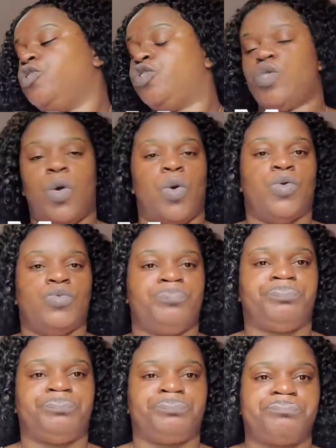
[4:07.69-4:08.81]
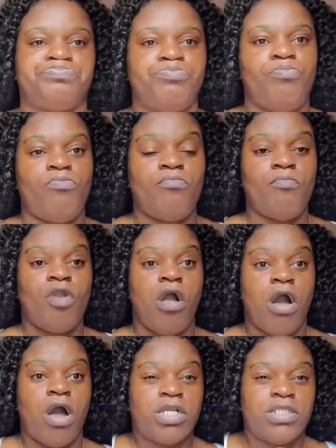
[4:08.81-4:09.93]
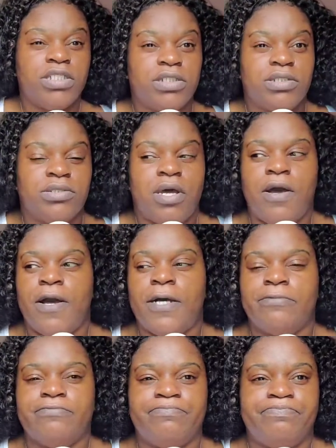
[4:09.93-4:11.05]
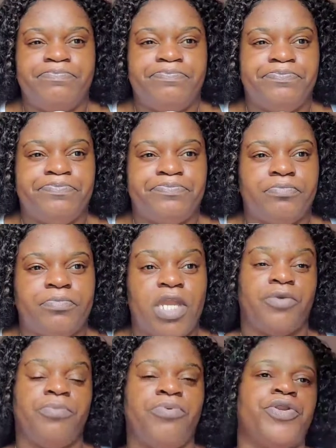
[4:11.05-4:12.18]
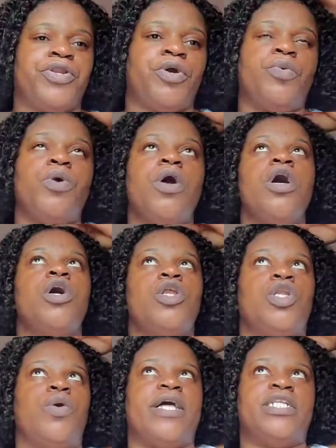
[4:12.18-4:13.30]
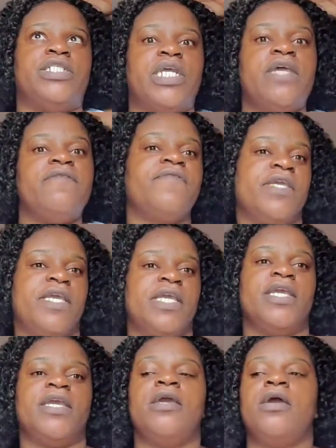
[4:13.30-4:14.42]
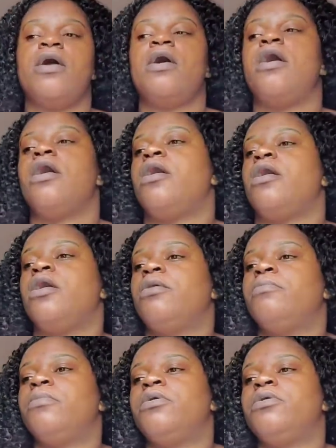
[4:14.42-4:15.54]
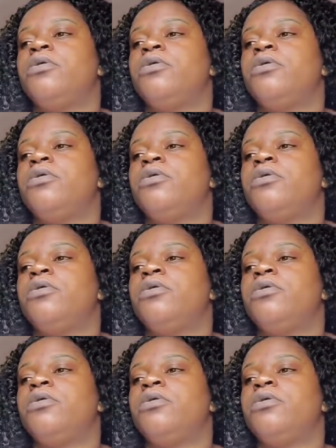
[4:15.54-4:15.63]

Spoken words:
So onto the airport now. Now at JFK, I